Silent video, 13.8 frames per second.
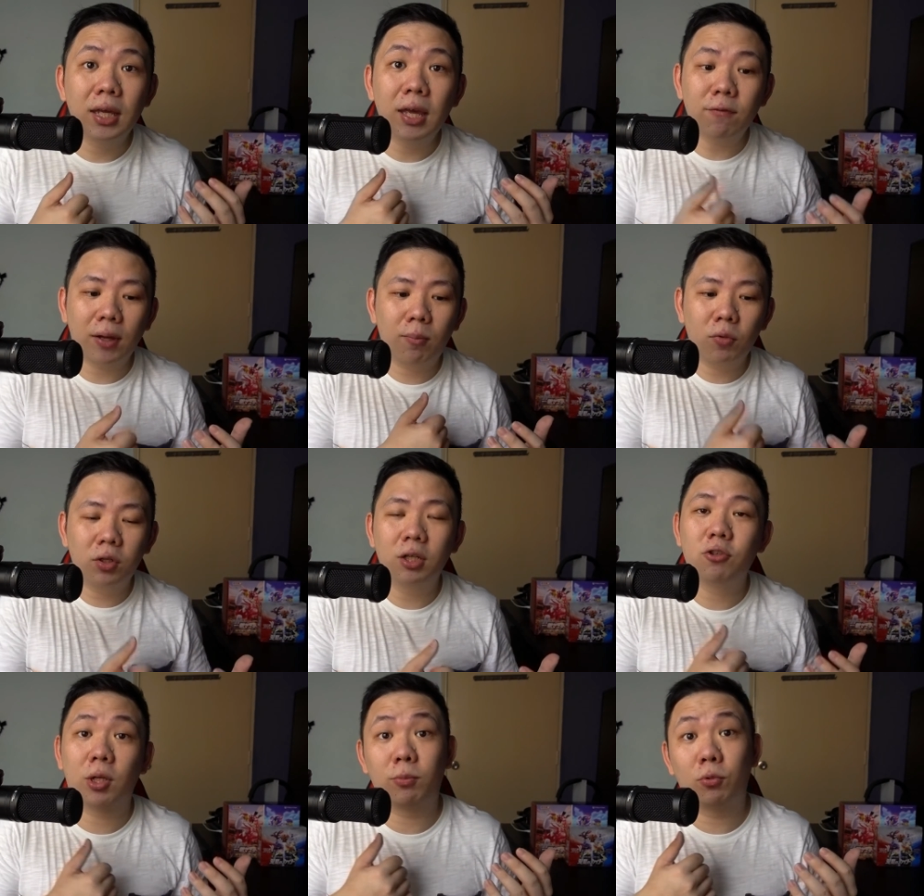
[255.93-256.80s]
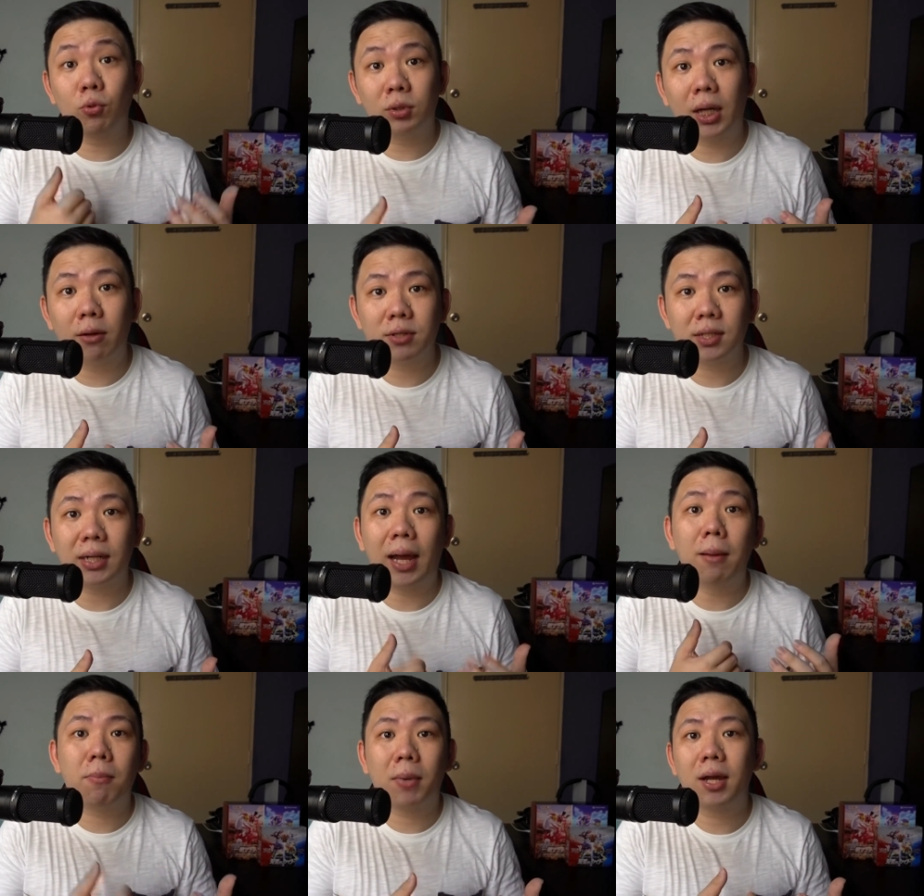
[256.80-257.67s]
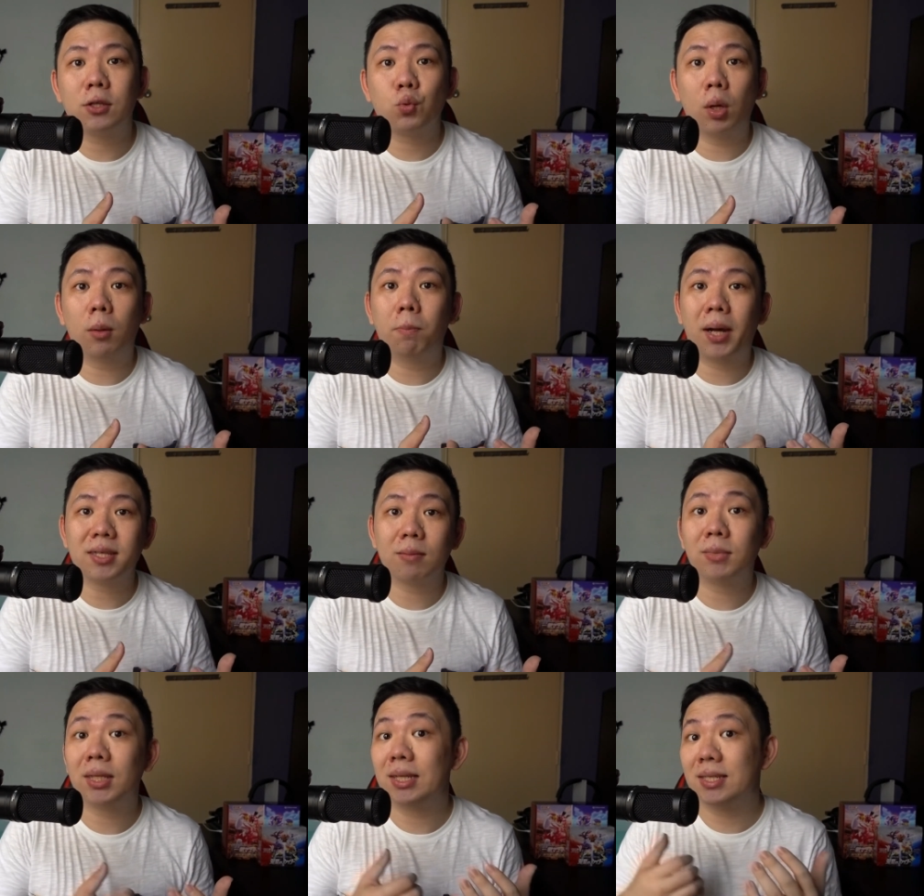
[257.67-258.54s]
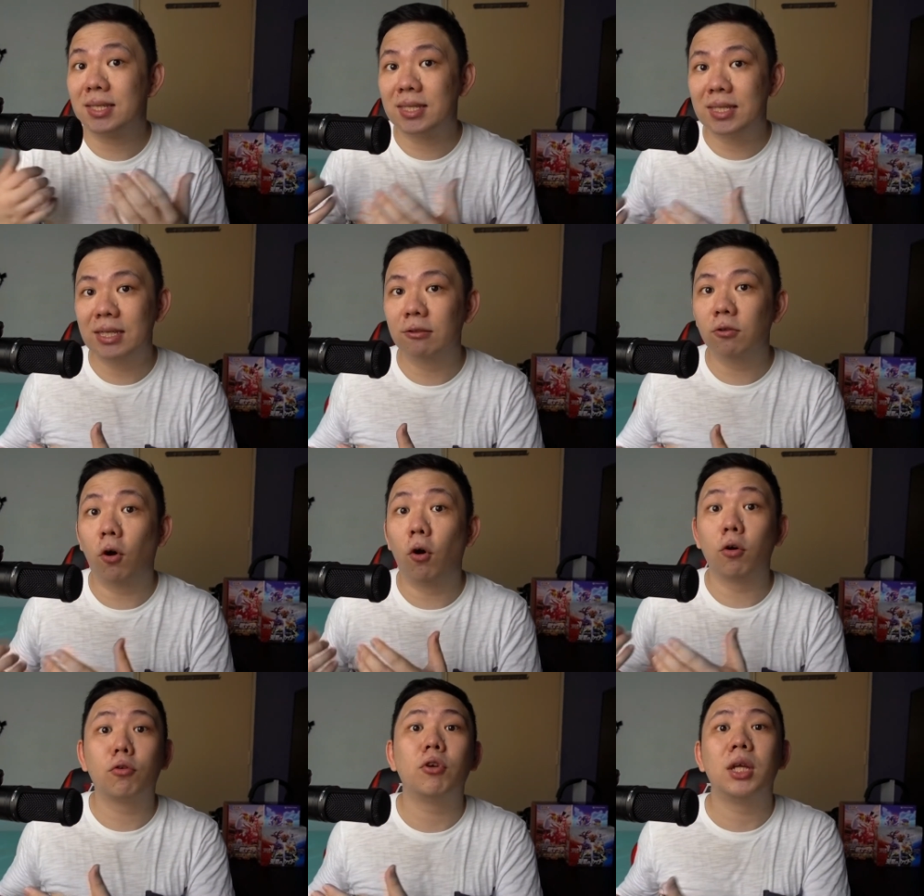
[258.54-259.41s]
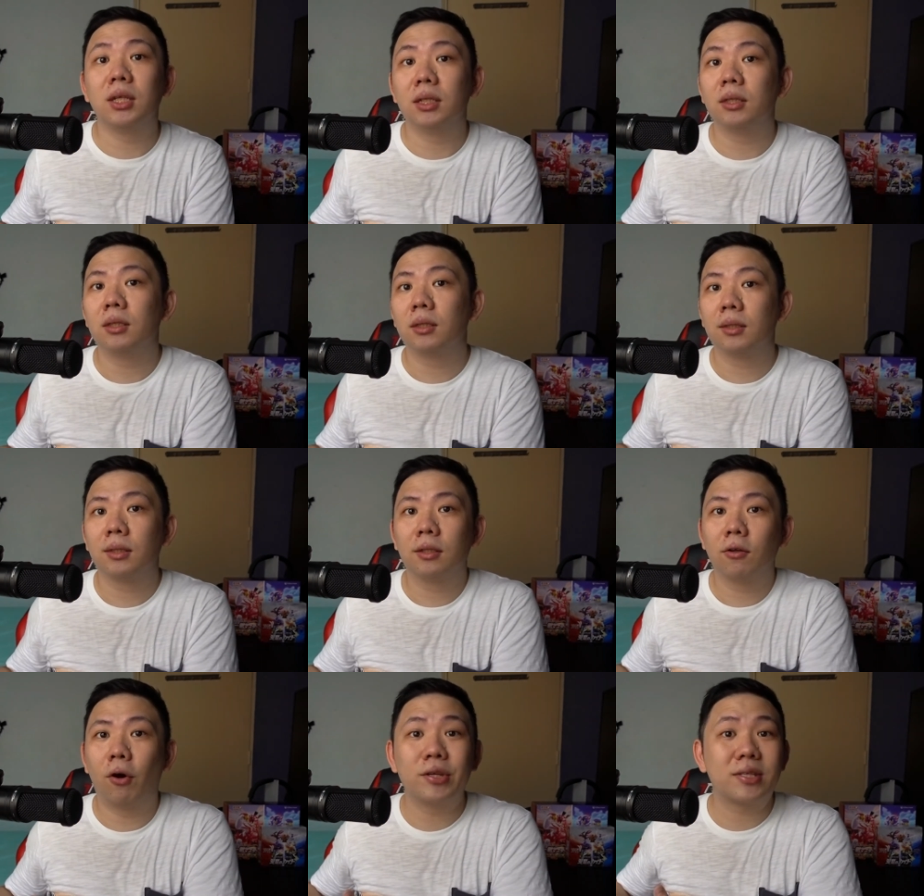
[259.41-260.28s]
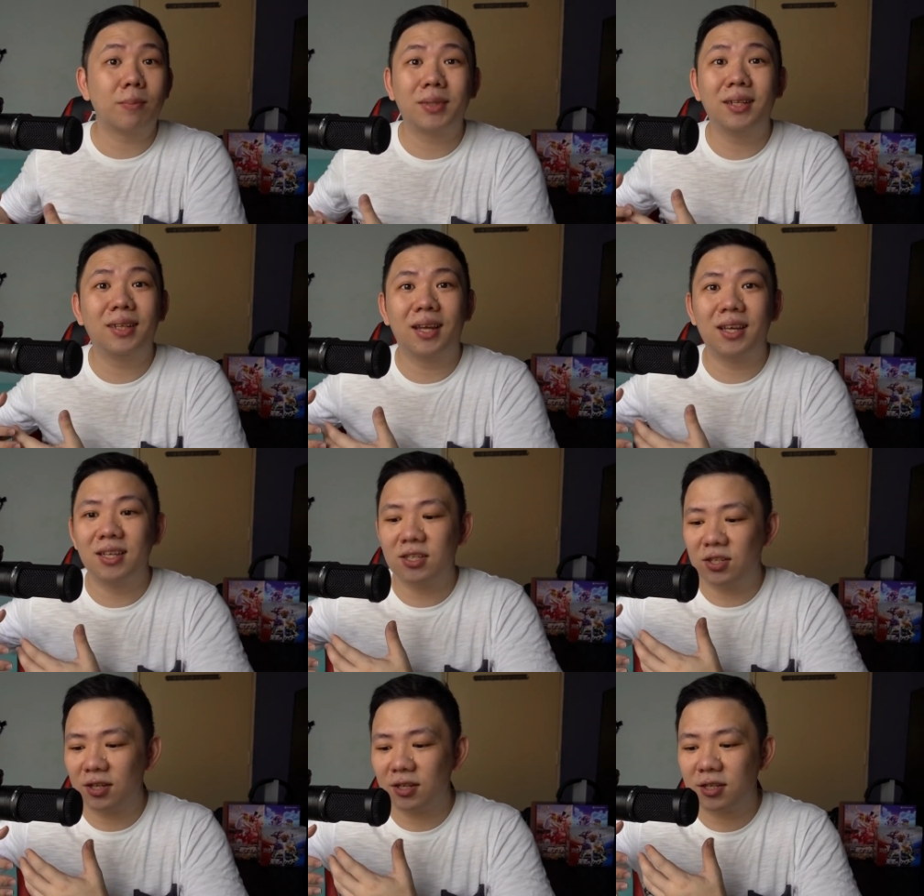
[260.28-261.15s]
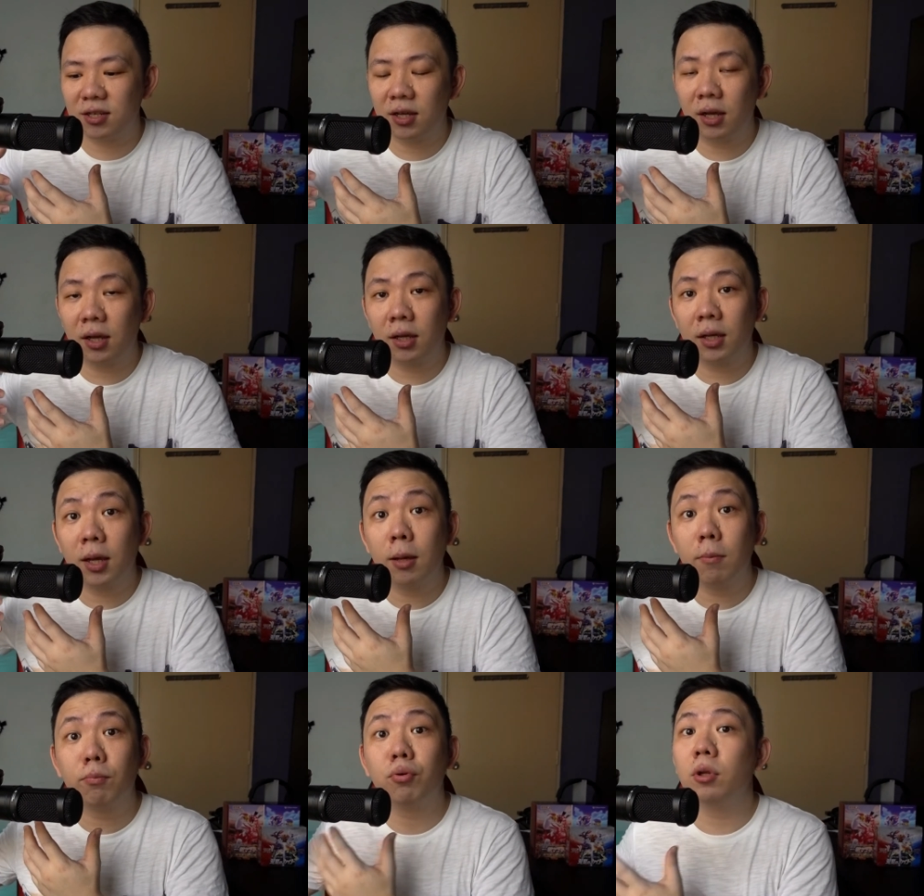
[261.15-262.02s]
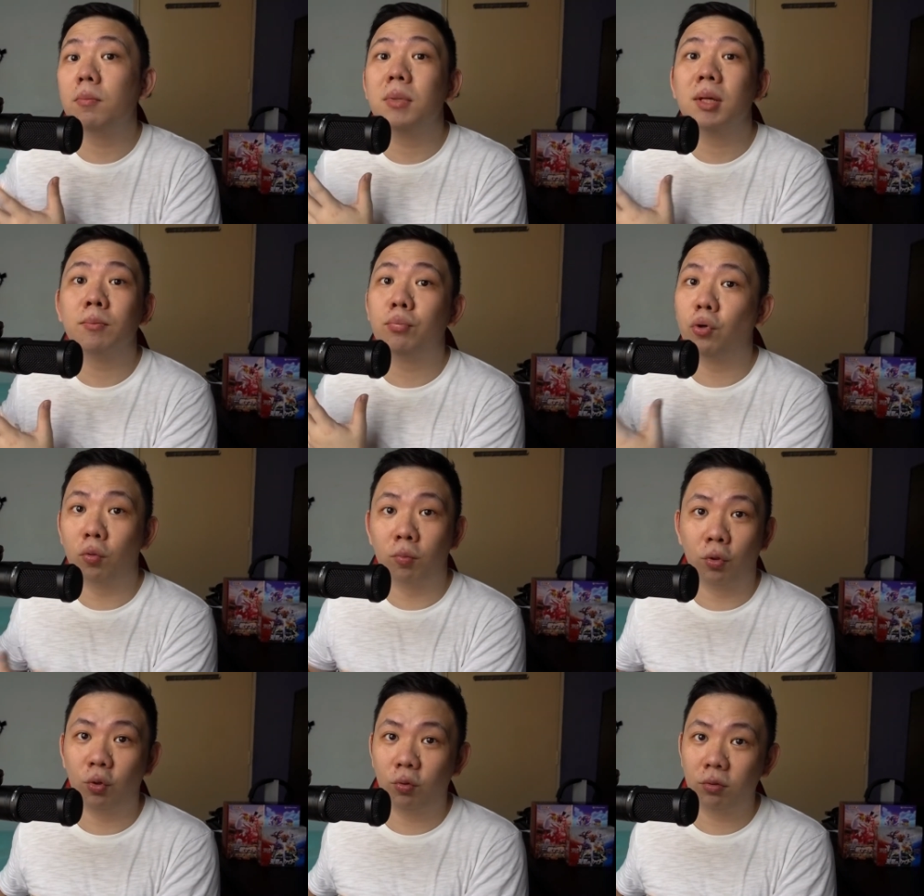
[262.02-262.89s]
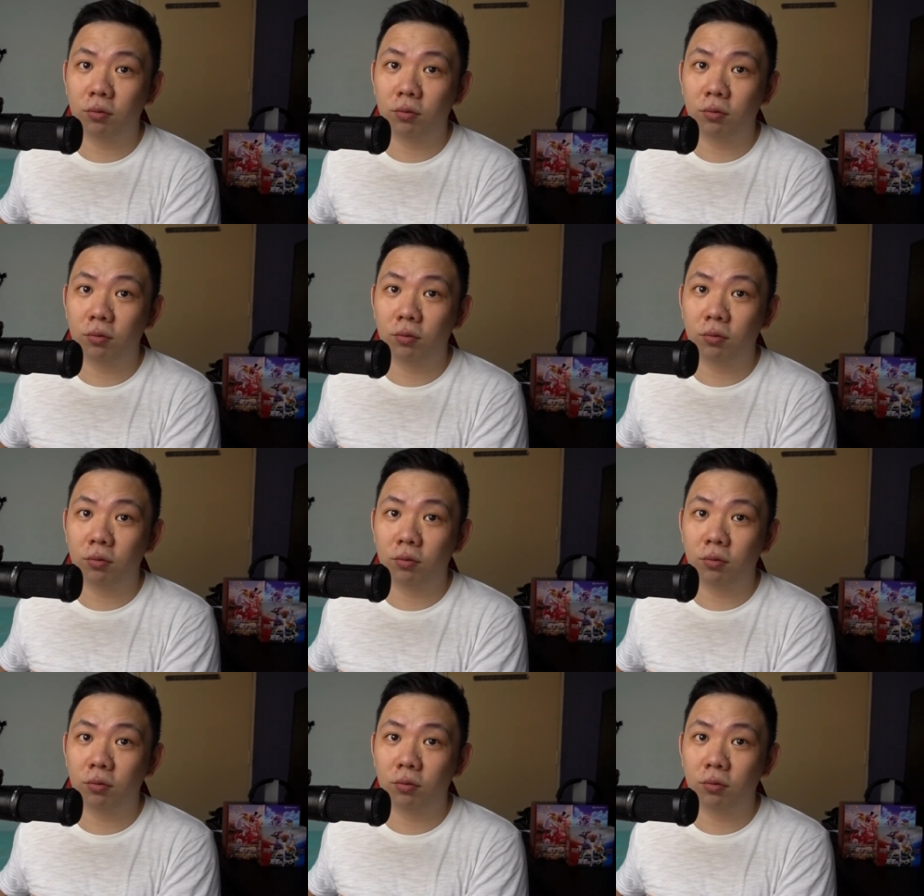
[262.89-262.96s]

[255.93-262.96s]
If I'm going to drop 2,000, I might as well buy something sealed or graded, or something that is just premium promo.